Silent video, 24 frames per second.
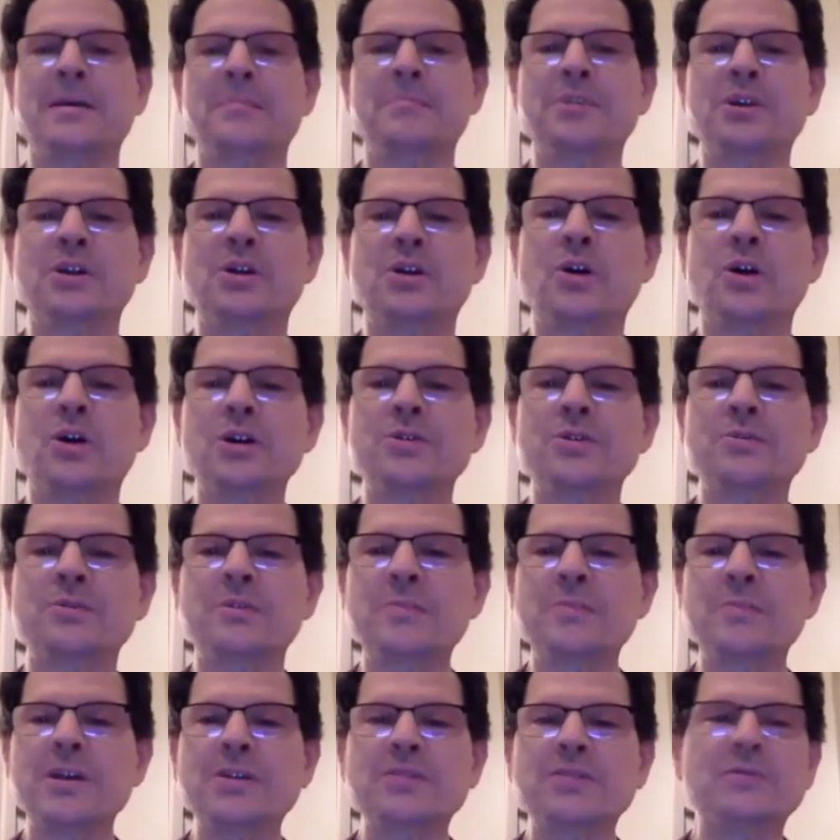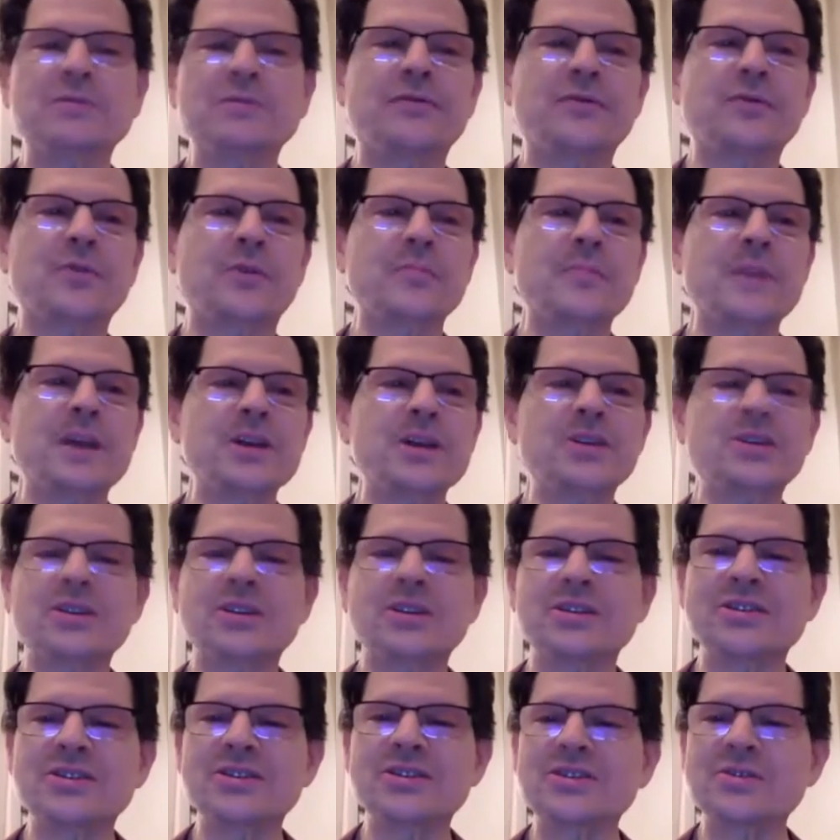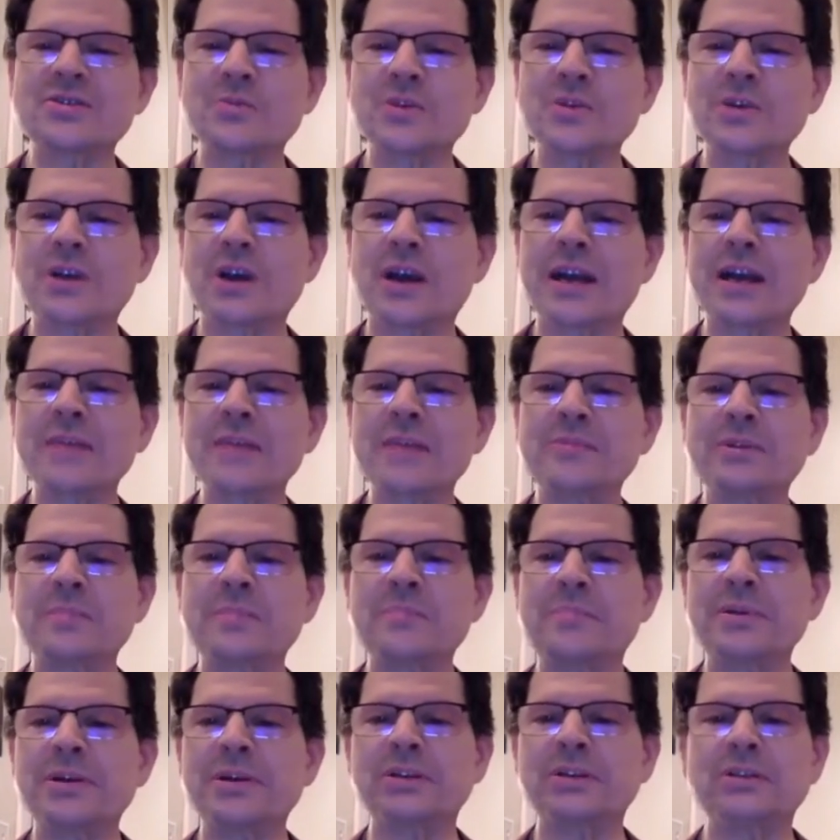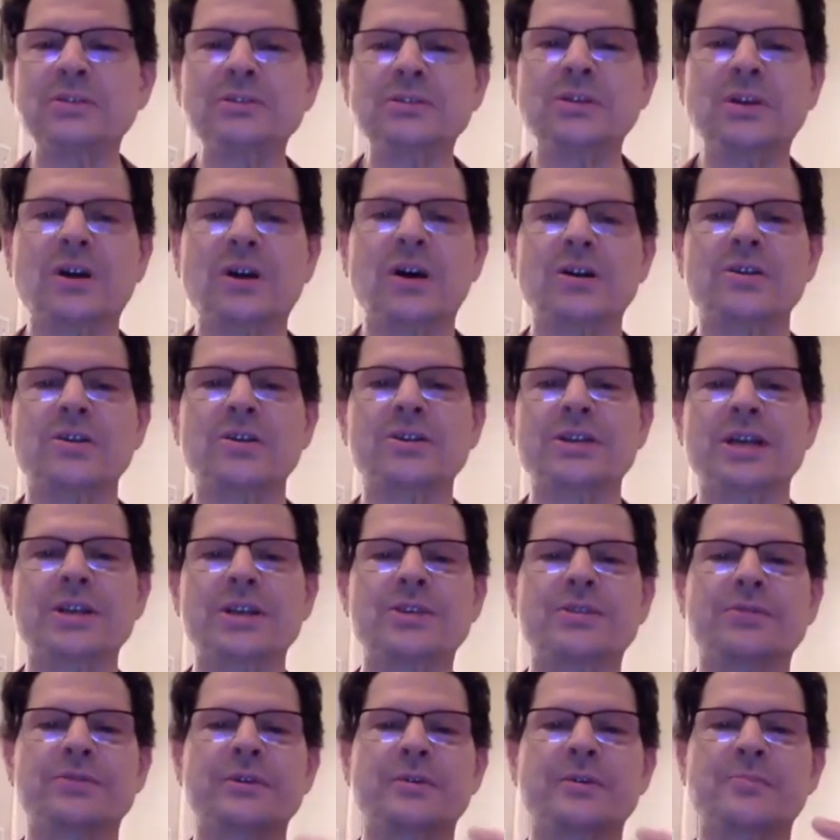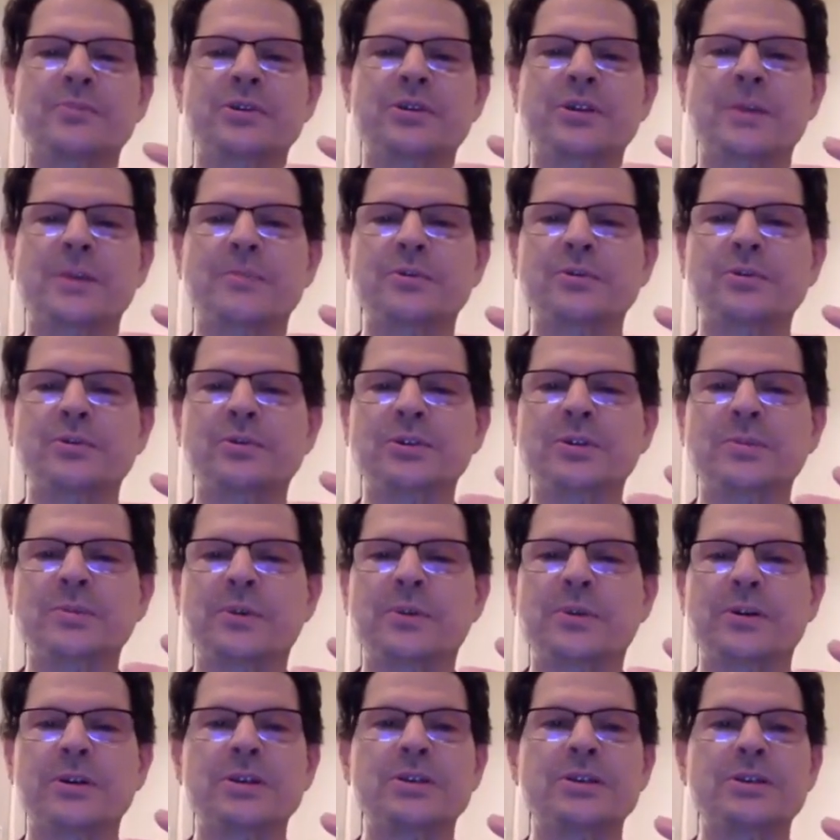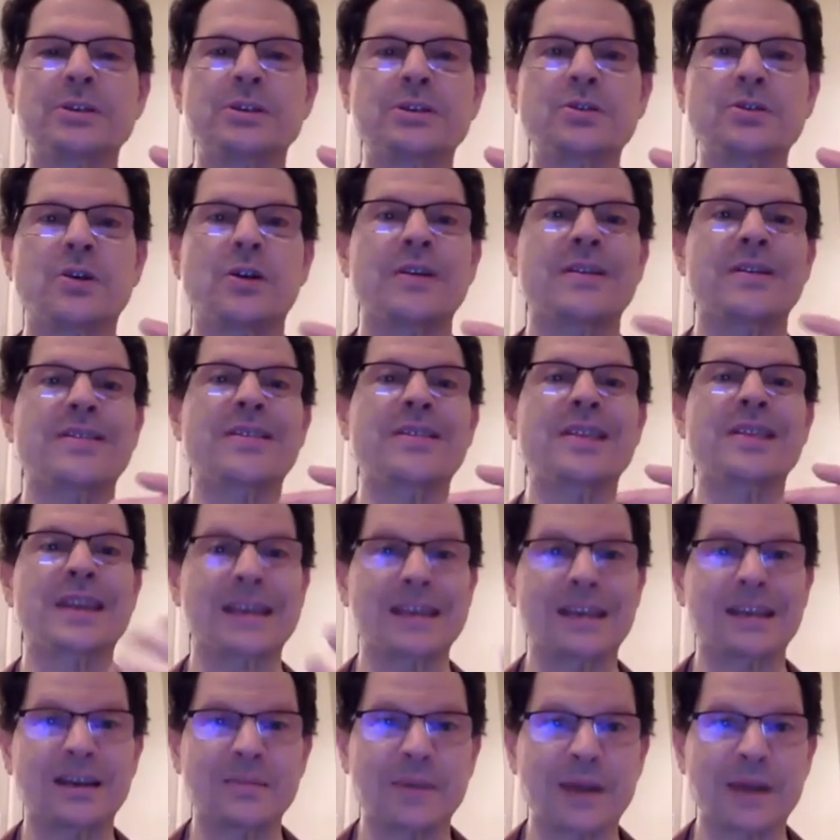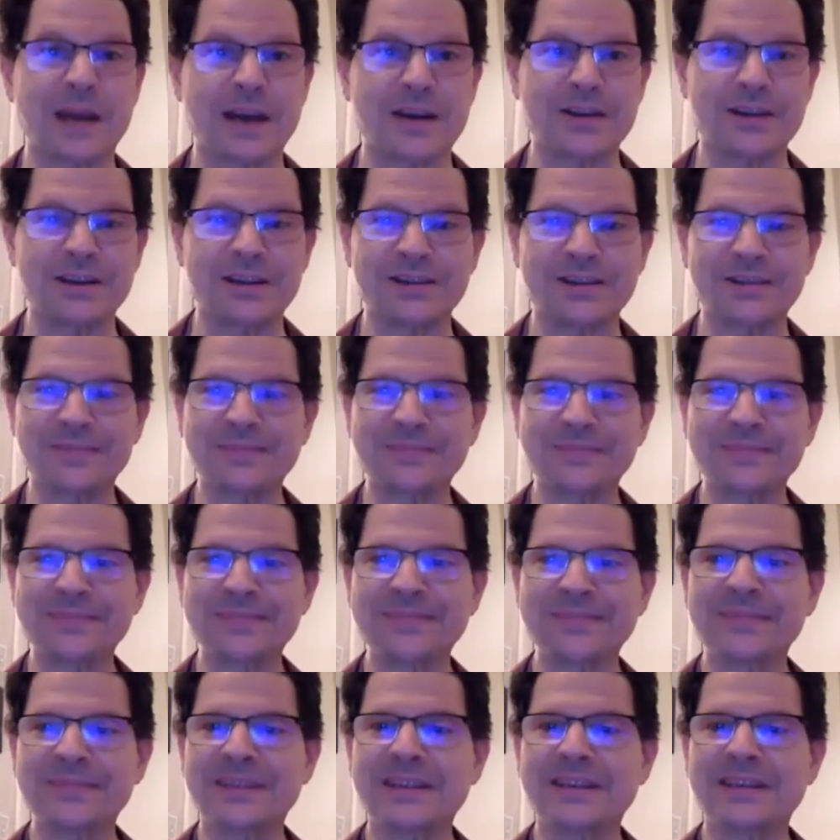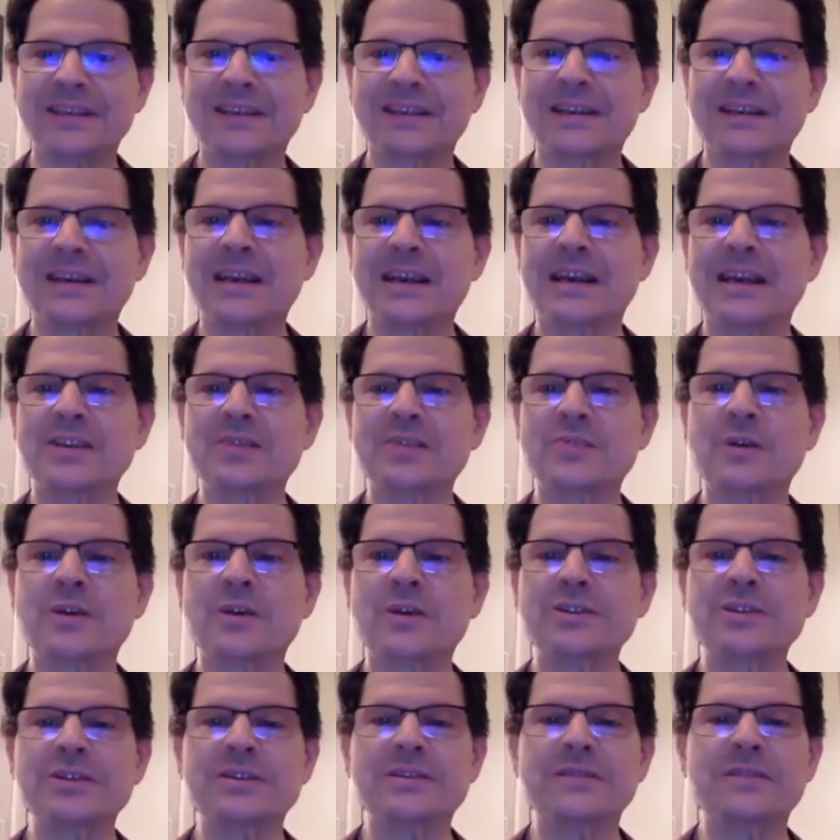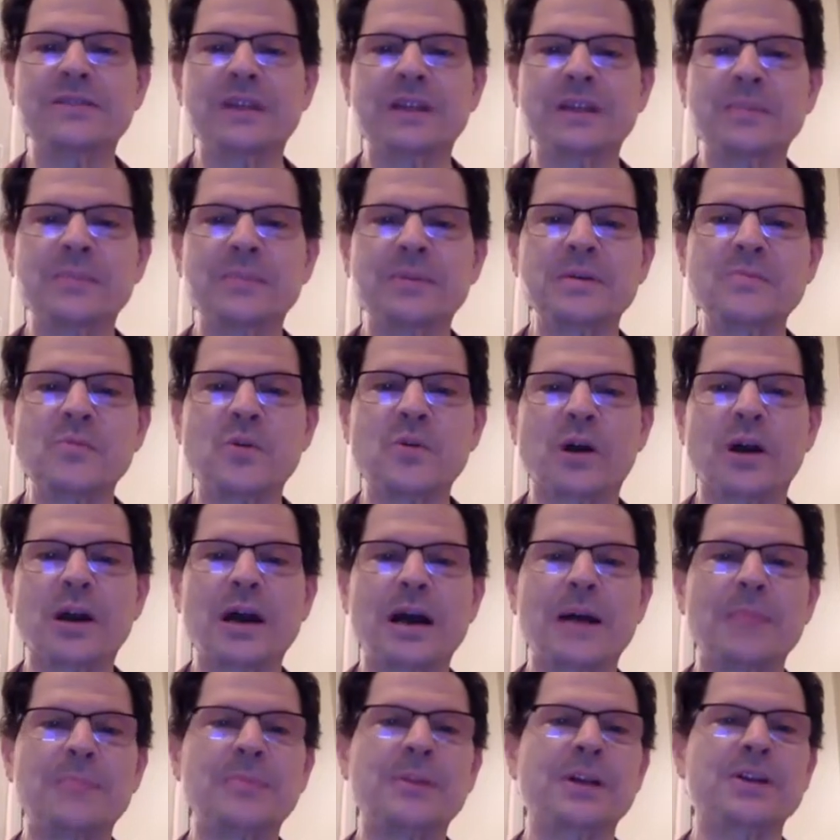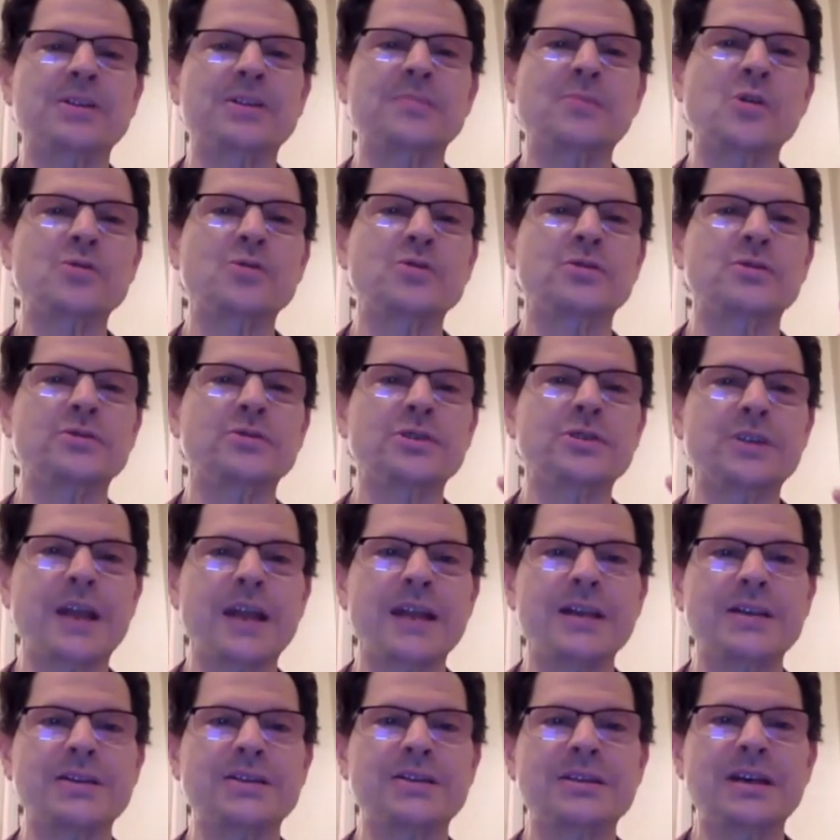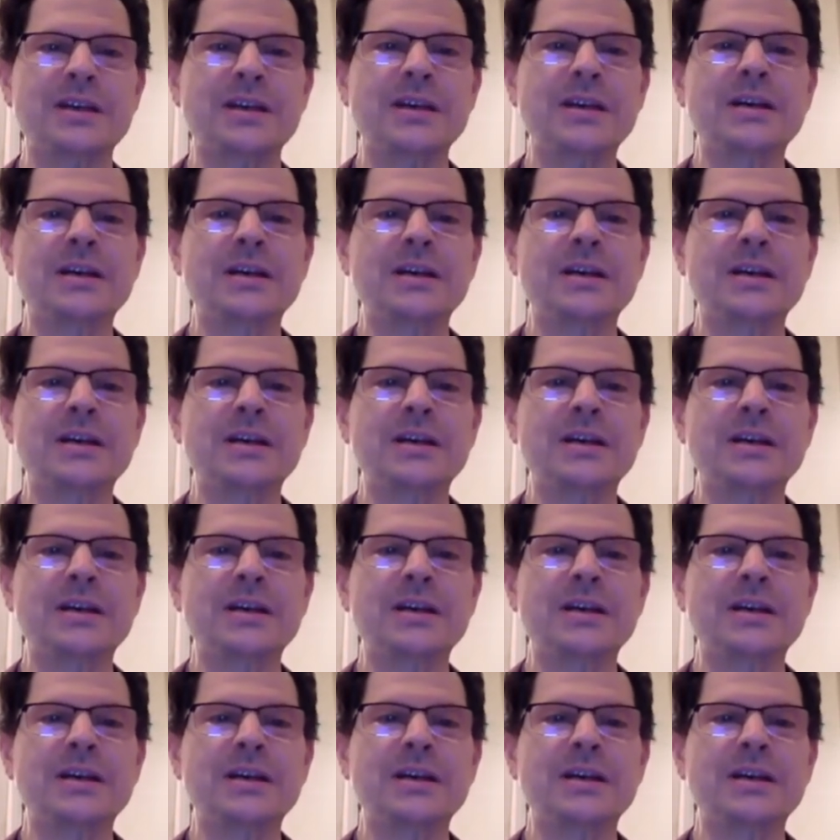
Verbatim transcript: because with mental formations, we are able to build on our sensory and perceptual experience and start thinking about it, as well as developing more complex emotional states.